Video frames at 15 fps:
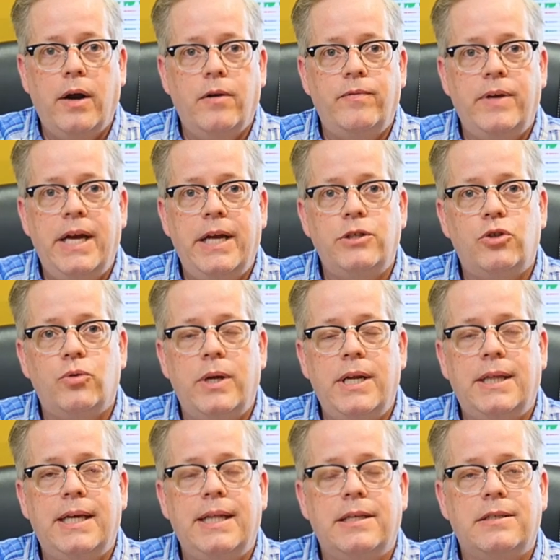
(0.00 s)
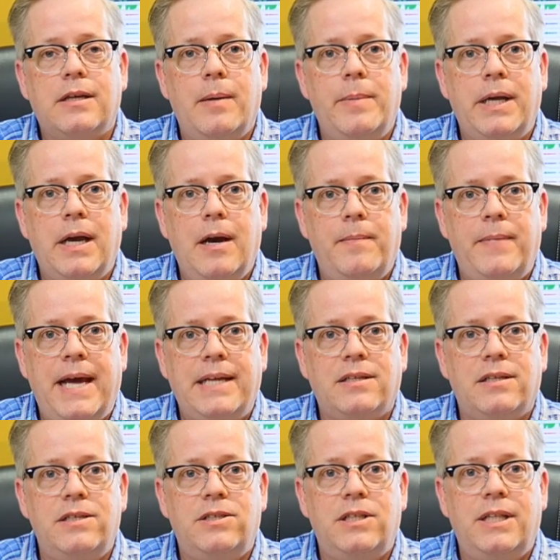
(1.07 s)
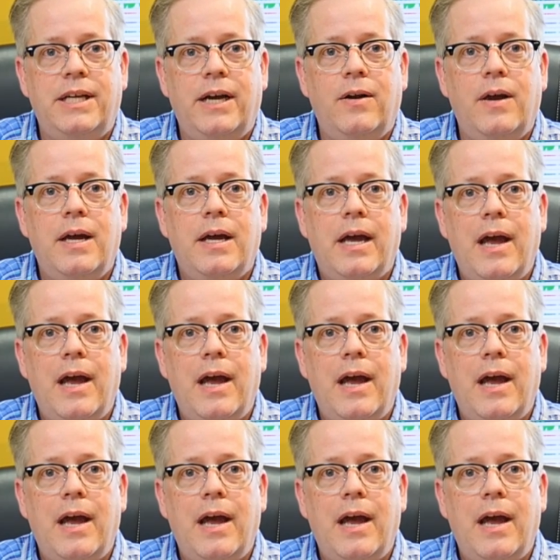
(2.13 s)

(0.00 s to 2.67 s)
events or anything that's coming up, that's listed there.